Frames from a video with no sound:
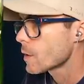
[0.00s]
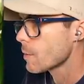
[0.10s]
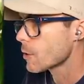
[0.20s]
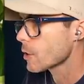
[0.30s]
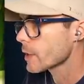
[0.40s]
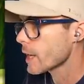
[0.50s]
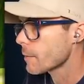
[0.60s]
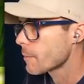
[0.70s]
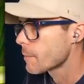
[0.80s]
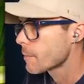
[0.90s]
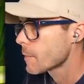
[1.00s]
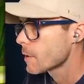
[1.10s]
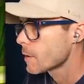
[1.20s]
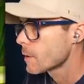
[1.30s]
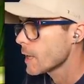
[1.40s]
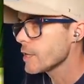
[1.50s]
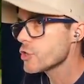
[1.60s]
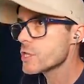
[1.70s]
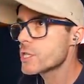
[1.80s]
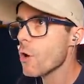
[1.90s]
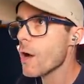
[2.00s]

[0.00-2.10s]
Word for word: Come on, gotta get him. He just